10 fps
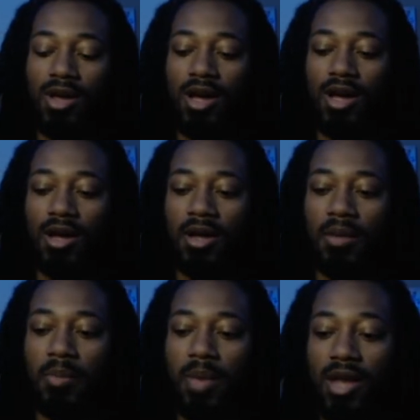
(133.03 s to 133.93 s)

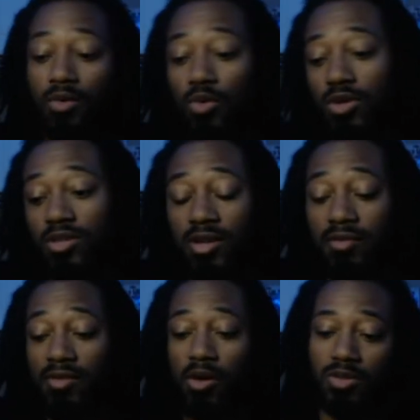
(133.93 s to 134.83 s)
And of course, you can
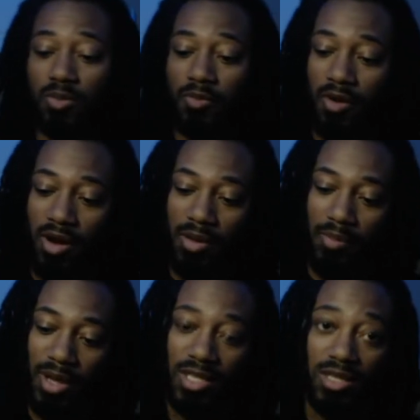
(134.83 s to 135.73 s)
even know it's Bavarian
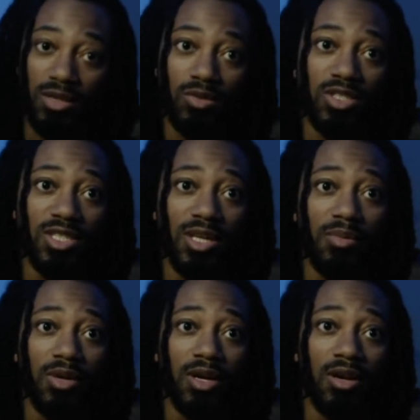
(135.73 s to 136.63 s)
by this little
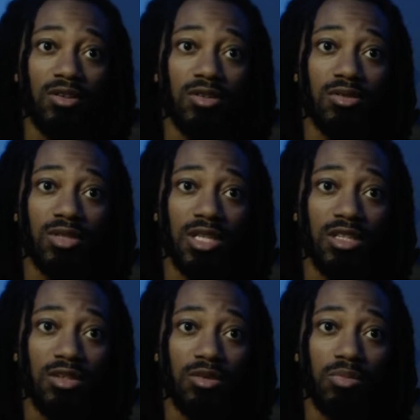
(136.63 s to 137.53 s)
symbol here. It's usually this
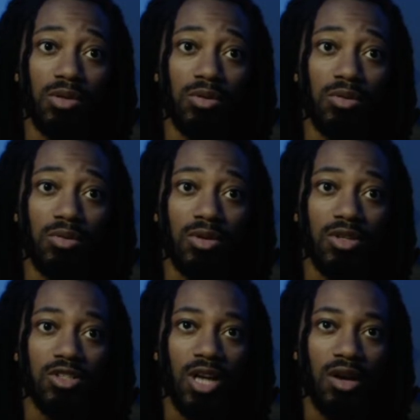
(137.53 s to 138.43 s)
little blue
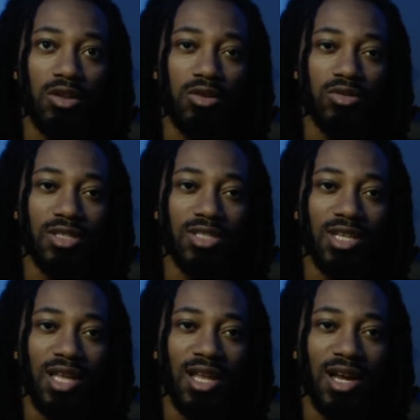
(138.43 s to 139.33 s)
checkered. You usually
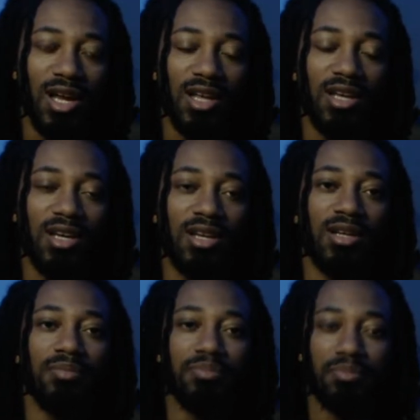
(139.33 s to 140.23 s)
see that. That kind
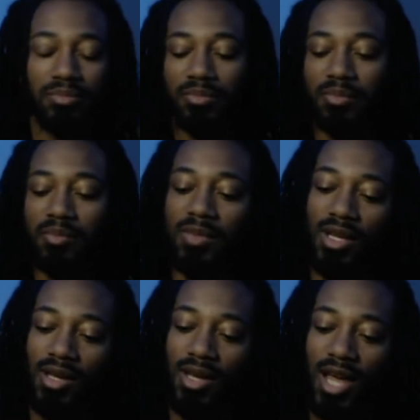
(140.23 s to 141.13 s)
of
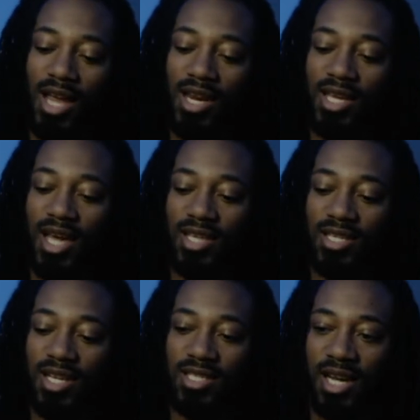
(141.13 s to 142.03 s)
indicates
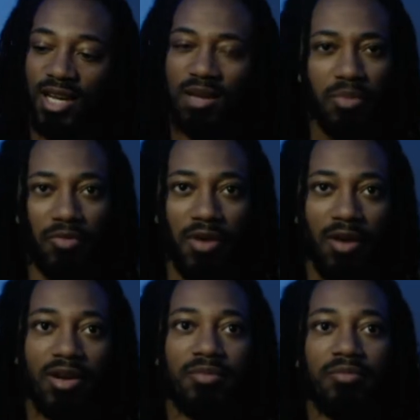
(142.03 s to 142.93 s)
that it's like a
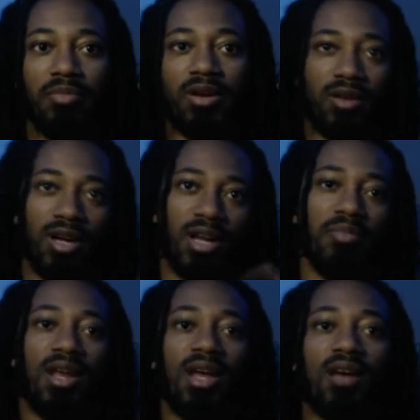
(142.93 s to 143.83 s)
Bavarian beer, kind of
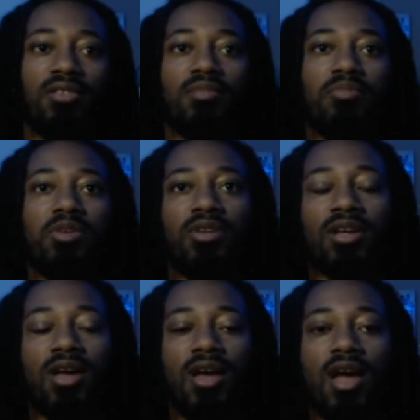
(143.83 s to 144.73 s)
made out of the Munich
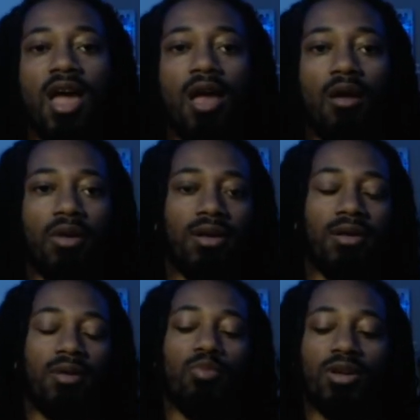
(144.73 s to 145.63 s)
area
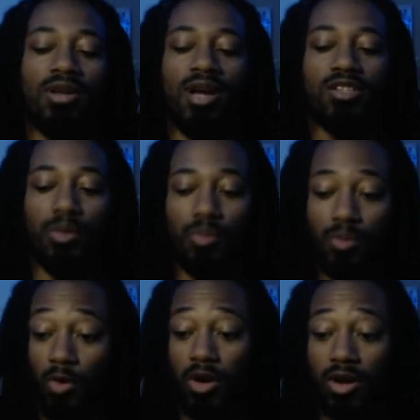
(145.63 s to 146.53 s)
and whatnot. So
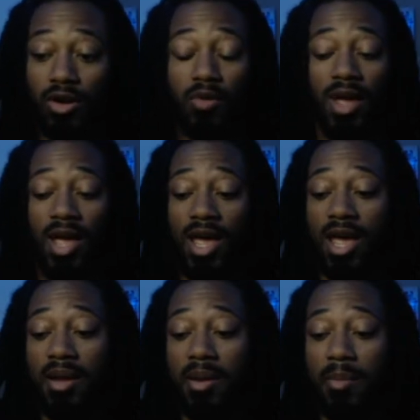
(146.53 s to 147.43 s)
we're gonna go
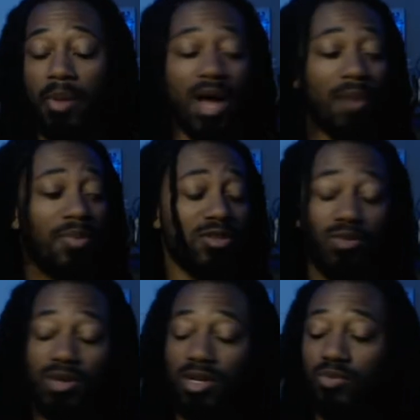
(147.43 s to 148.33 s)
ahead and pop
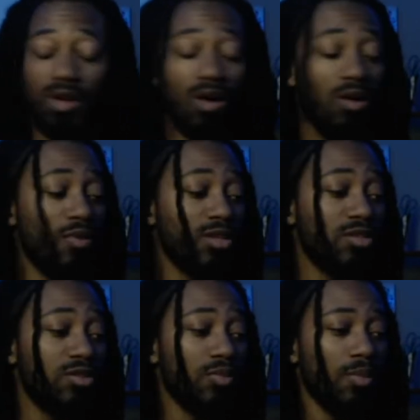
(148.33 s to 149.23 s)
into it as we always
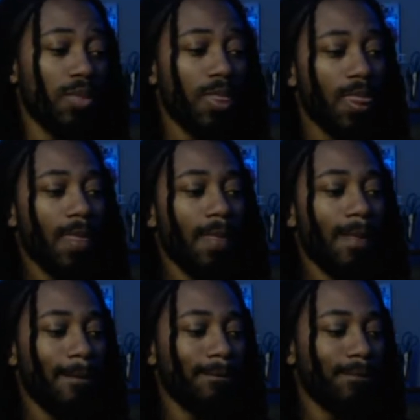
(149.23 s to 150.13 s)
do.
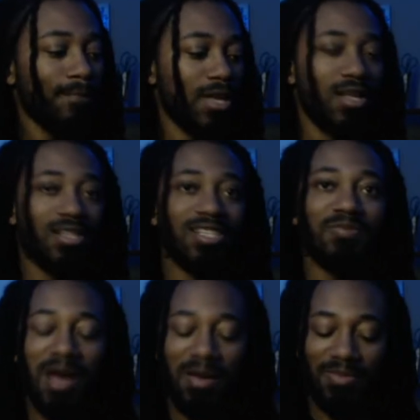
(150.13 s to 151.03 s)

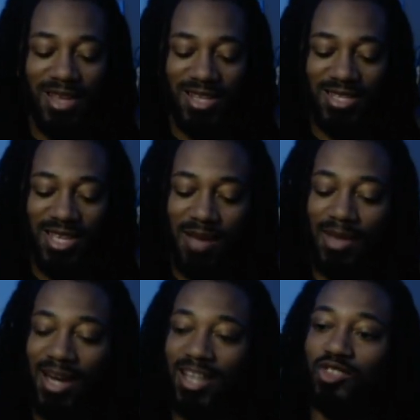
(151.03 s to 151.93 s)
Just pop that top
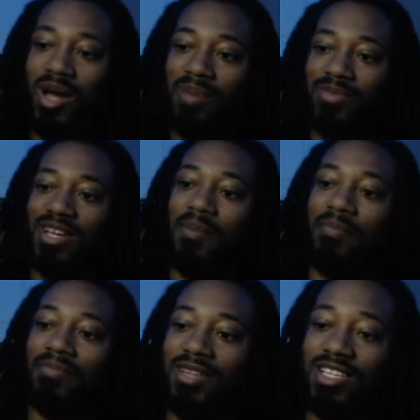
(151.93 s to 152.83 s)
like a drop
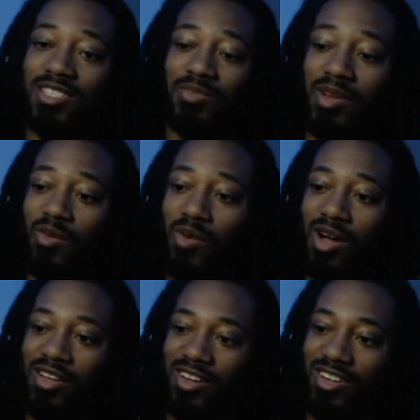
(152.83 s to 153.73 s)
top. It's been a
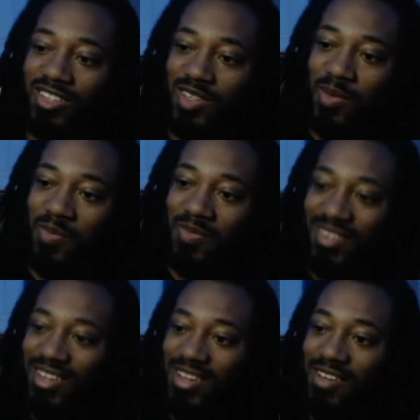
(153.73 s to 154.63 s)
while, y'all. So
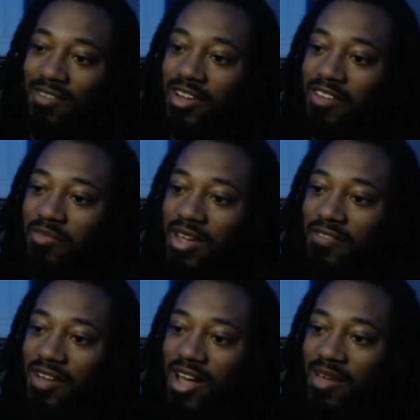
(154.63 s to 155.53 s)
forgive me
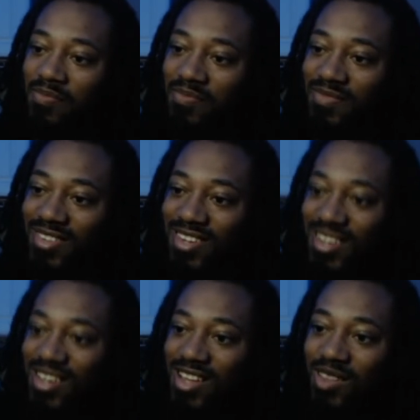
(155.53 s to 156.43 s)
if I am
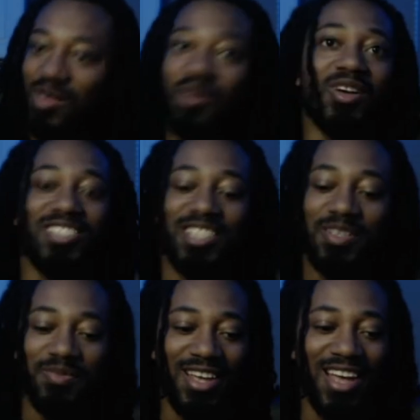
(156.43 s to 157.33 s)
a little rusty.
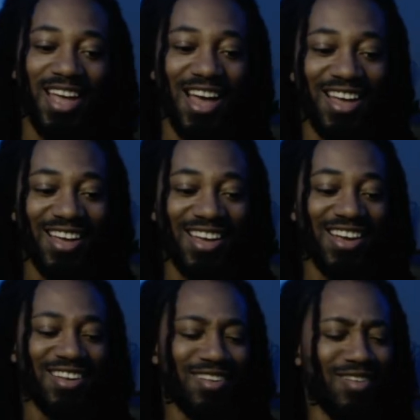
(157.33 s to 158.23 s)

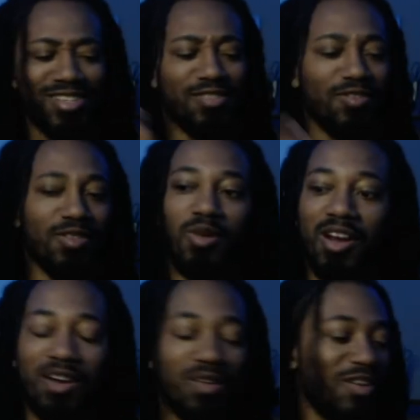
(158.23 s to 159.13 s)
I just flew
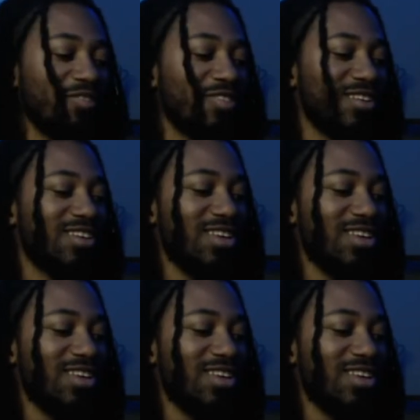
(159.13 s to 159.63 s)
right on off.